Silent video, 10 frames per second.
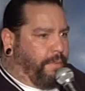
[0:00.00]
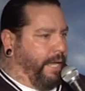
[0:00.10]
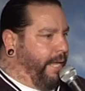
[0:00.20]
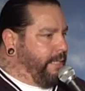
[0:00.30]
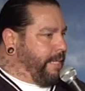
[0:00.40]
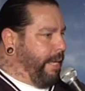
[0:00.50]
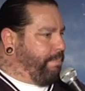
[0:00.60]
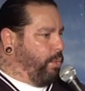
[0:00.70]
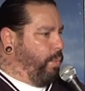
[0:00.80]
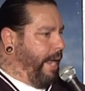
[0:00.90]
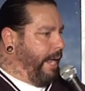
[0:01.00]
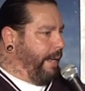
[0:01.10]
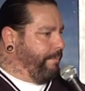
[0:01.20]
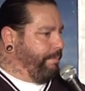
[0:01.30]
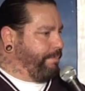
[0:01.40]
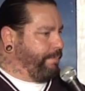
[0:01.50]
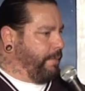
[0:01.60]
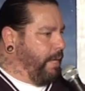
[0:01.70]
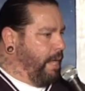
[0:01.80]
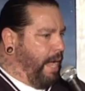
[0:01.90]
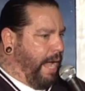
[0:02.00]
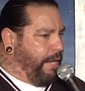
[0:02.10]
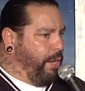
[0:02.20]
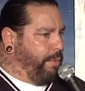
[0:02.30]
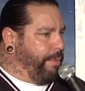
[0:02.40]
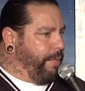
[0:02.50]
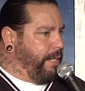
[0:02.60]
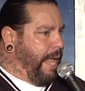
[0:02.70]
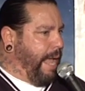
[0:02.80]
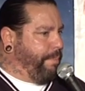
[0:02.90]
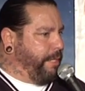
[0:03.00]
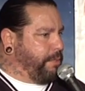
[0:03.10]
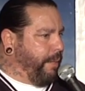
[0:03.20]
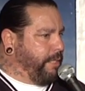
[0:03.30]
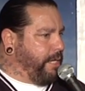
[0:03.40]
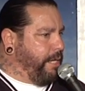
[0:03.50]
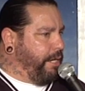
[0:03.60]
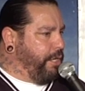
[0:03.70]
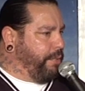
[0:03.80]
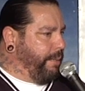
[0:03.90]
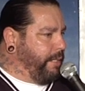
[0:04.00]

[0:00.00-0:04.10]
He skipped away. I know we were in the happiest place on earth,